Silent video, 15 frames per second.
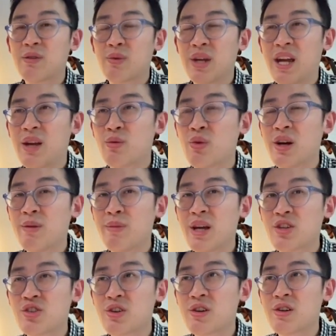We had 1
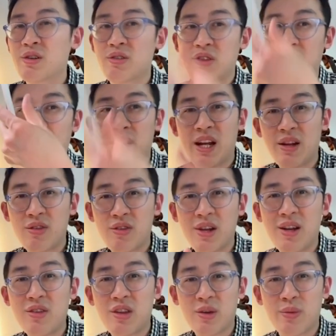measure separate hand
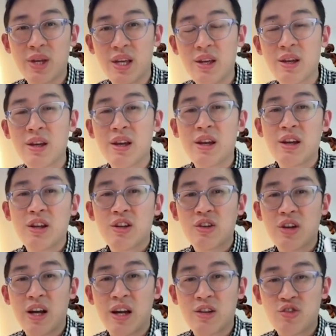sets, and we
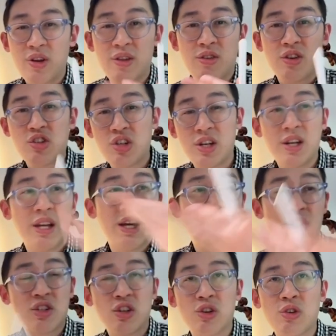transitioned
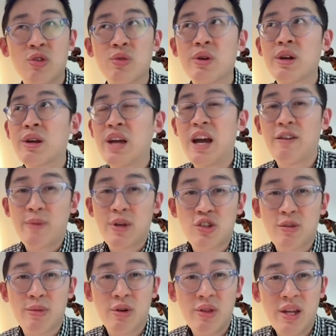into half measure
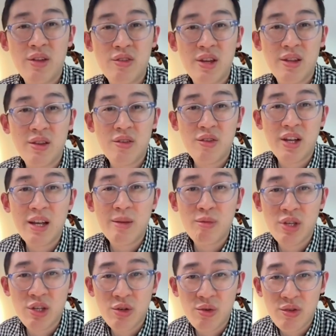both hand set this time. We
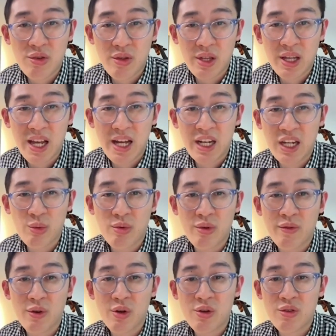used the adding in
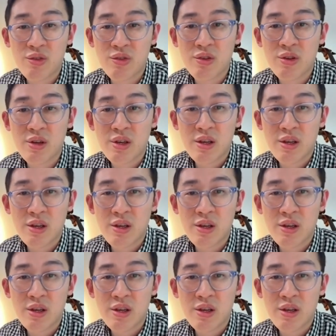reverse.